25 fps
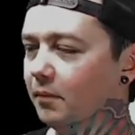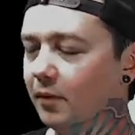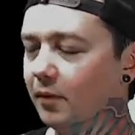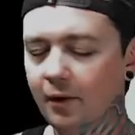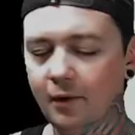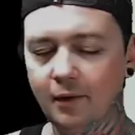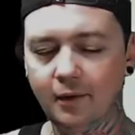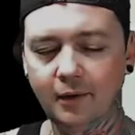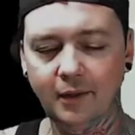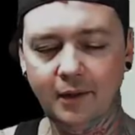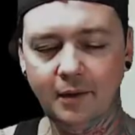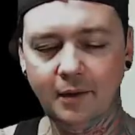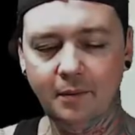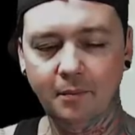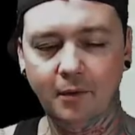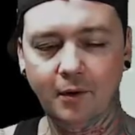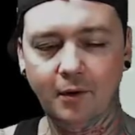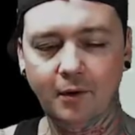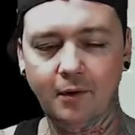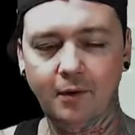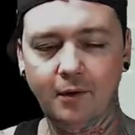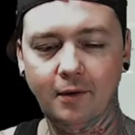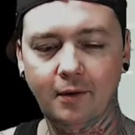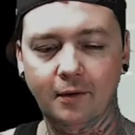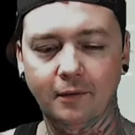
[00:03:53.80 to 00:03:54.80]
Charlie
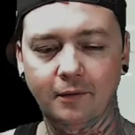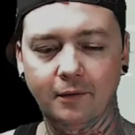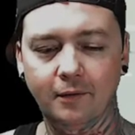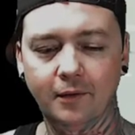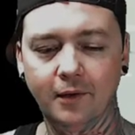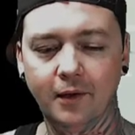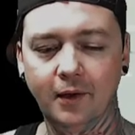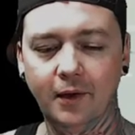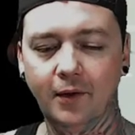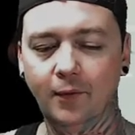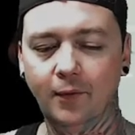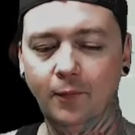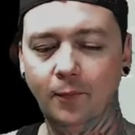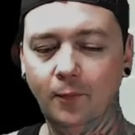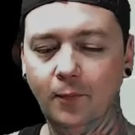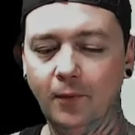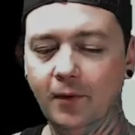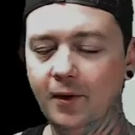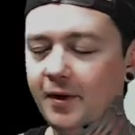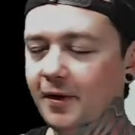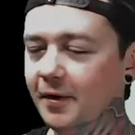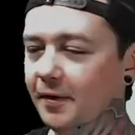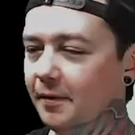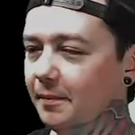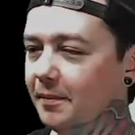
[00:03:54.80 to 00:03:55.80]
Mall.
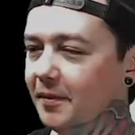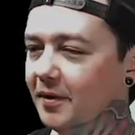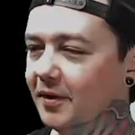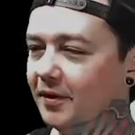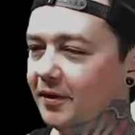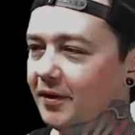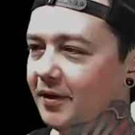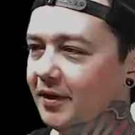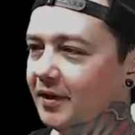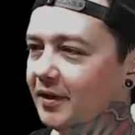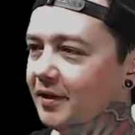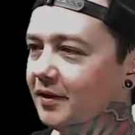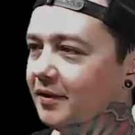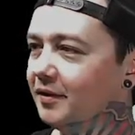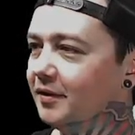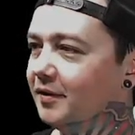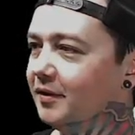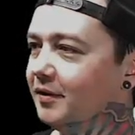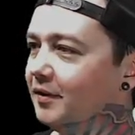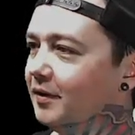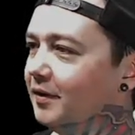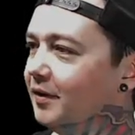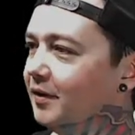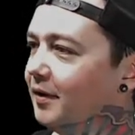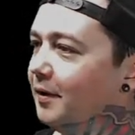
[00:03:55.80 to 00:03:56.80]
One in a million.
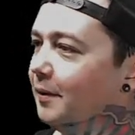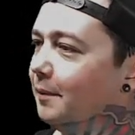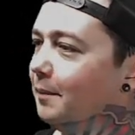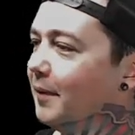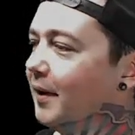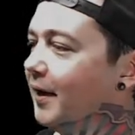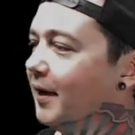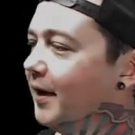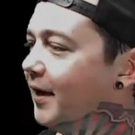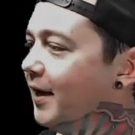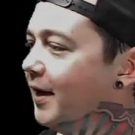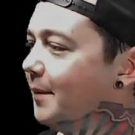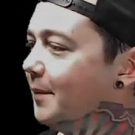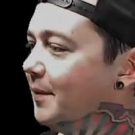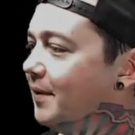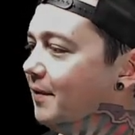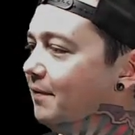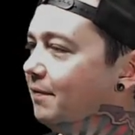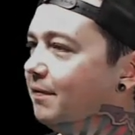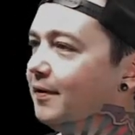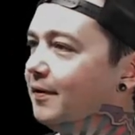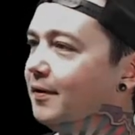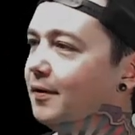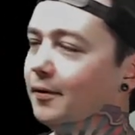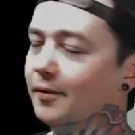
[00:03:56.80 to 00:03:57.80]
Miami,
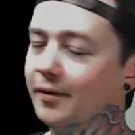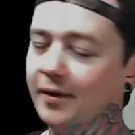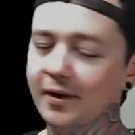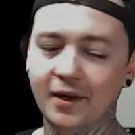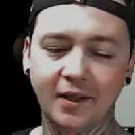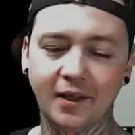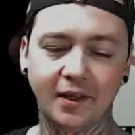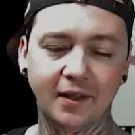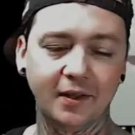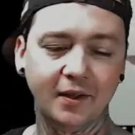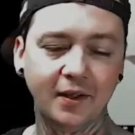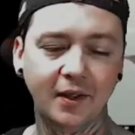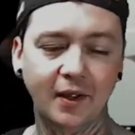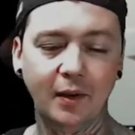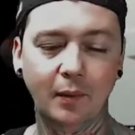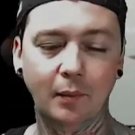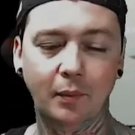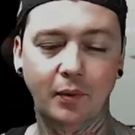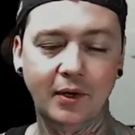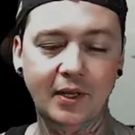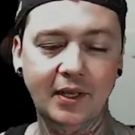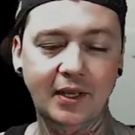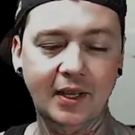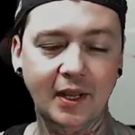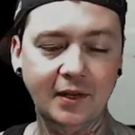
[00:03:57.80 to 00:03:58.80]
Florida.
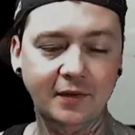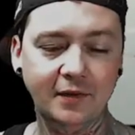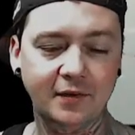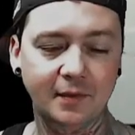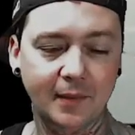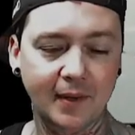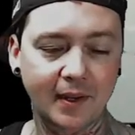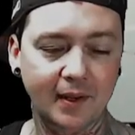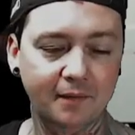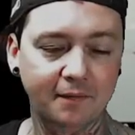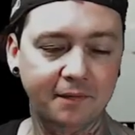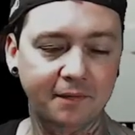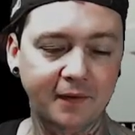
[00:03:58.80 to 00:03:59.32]
Pretty catchy, man.